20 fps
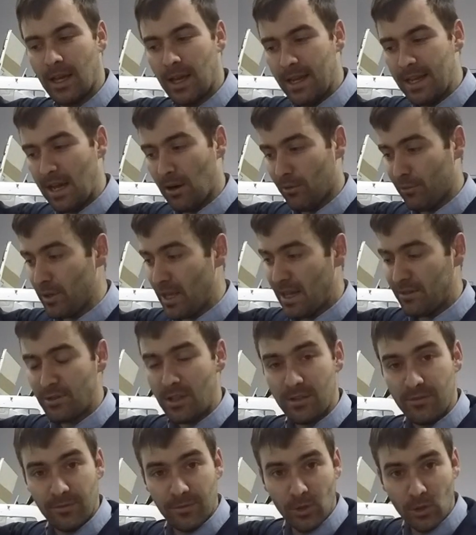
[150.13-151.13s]
Now, if we have a
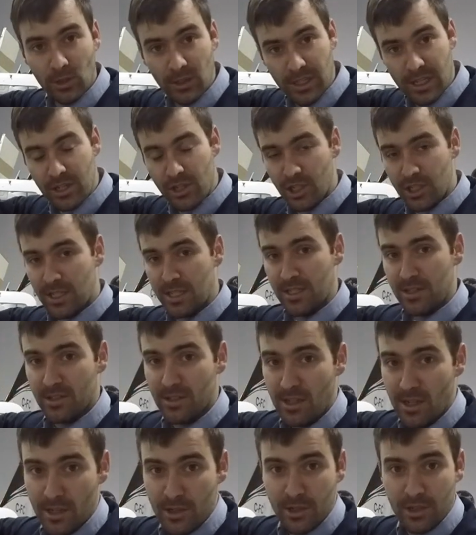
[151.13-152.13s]
full EGT
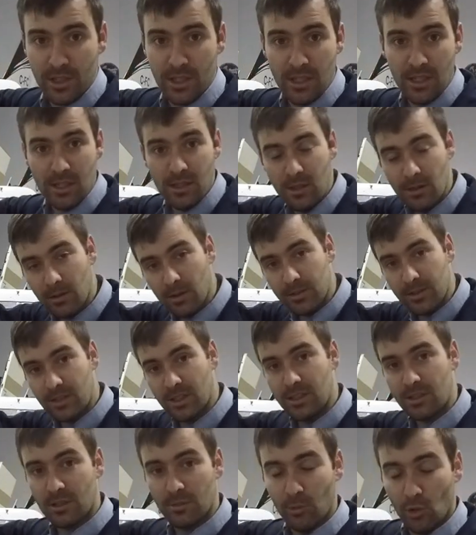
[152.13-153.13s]
CHT
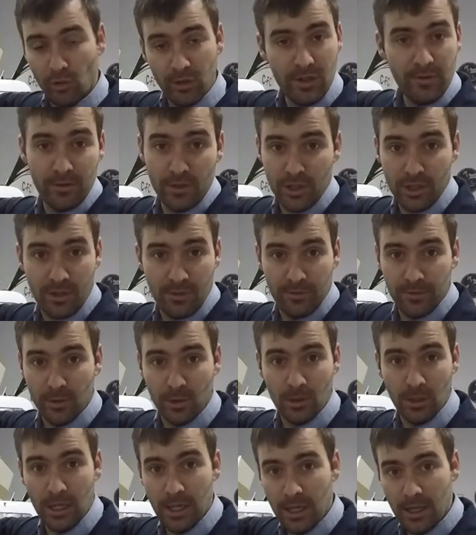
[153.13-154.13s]
system, or even just a
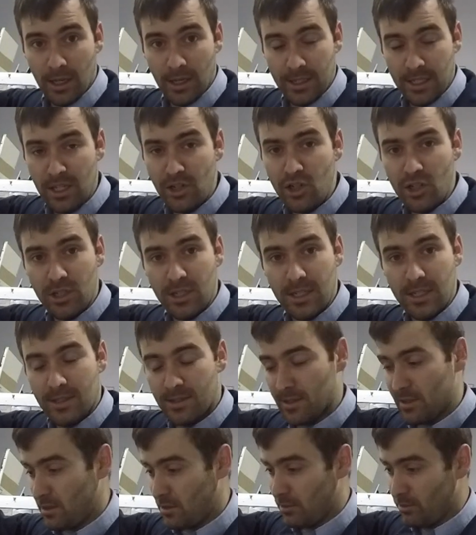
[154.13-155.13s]
full EGT
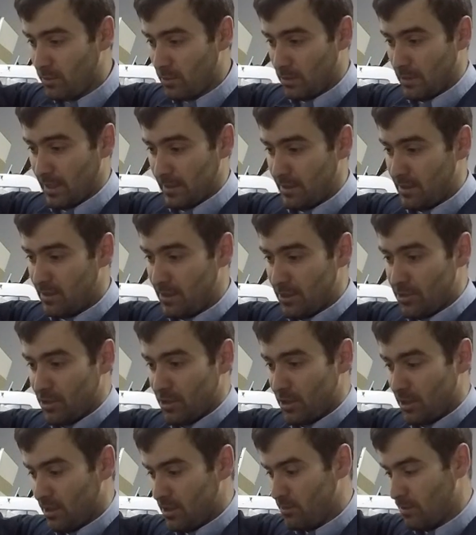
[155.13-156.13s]
system like this engine
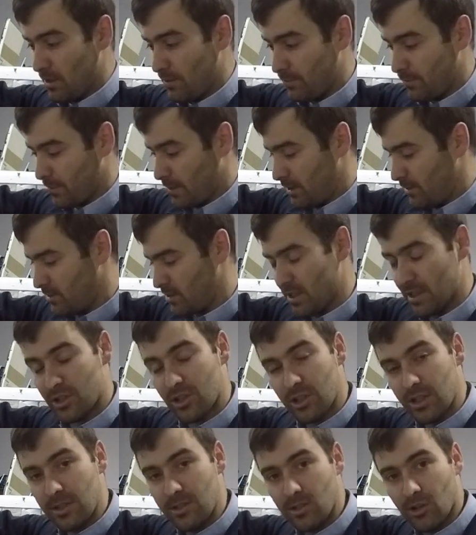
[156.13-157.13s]
does, we have
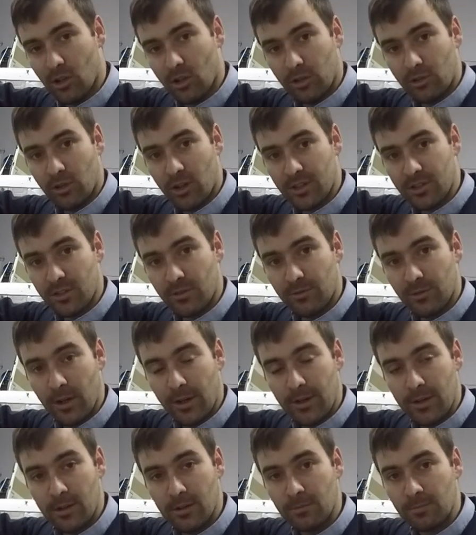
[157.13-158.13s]
CHTs all across the
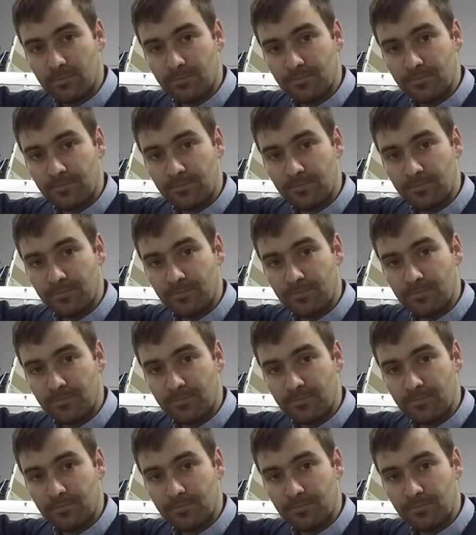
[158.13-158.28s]
front here,